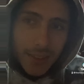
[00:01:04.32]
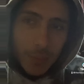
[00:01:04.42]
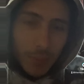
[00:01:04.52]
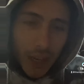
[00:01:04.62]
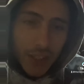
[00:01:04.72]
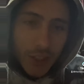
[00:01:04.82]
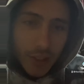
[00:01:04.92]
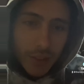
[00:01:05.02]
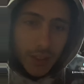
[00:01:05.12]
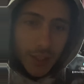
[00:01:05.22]
the
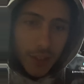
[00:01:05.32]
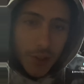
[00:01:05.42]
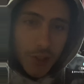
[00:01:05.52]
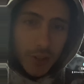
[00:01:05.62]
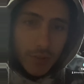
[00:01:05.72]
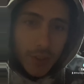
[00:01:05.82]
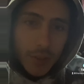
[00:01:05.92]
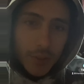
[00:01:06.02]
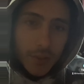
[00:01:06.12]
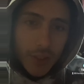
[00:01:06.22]
masculine energy of the
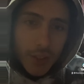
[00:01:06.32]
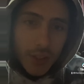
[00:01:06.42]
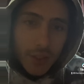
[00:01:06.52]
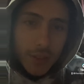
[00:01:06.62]
universe.